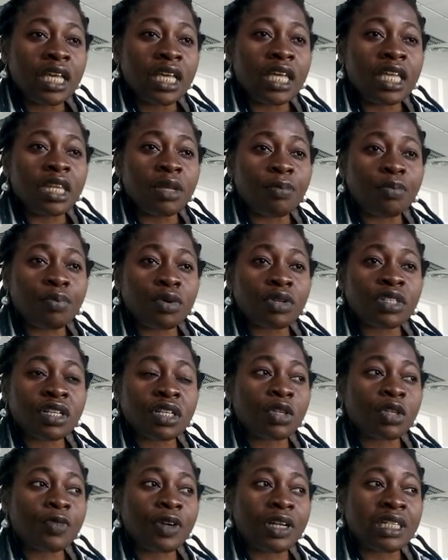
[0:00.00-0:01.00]
in the
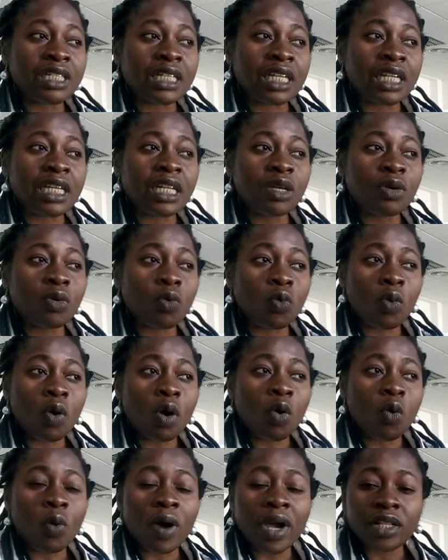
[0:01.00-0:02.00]
process of attaining
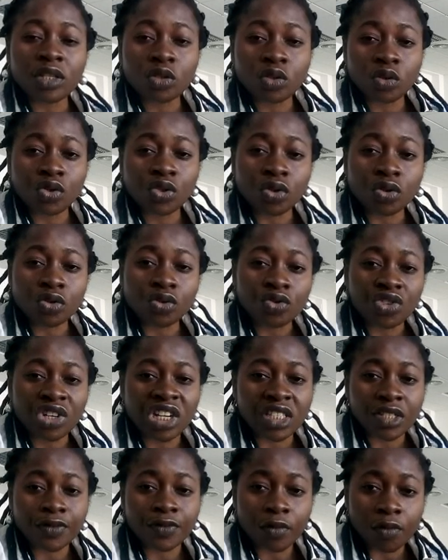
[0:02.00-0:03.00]
worldwide social
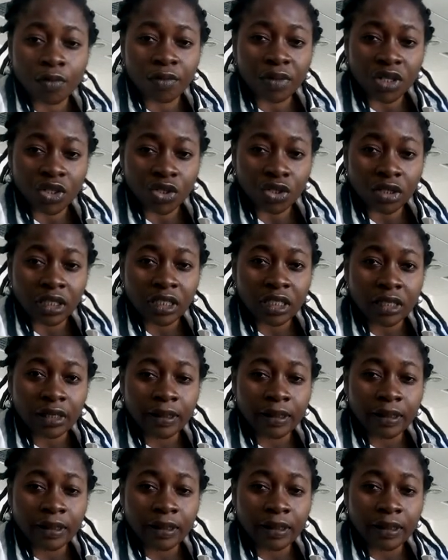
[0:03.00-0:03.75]
transformation.